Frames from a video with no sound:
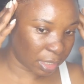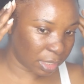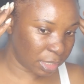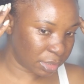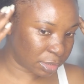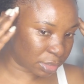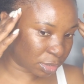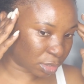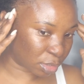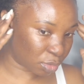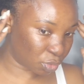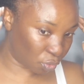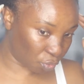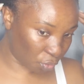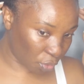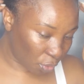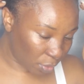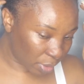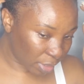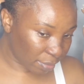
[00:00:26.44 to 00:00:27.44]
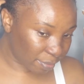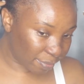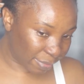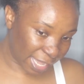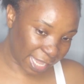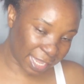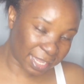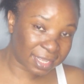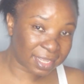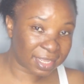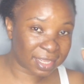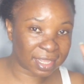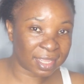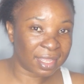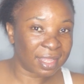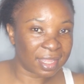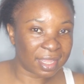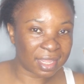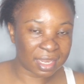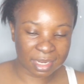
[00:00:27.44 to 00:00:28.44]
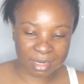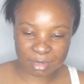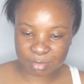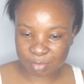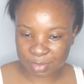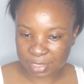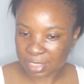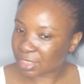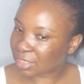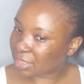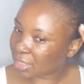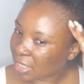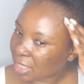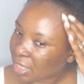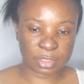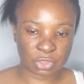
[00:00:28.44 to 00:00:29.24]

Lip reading: it's growing back a little bit.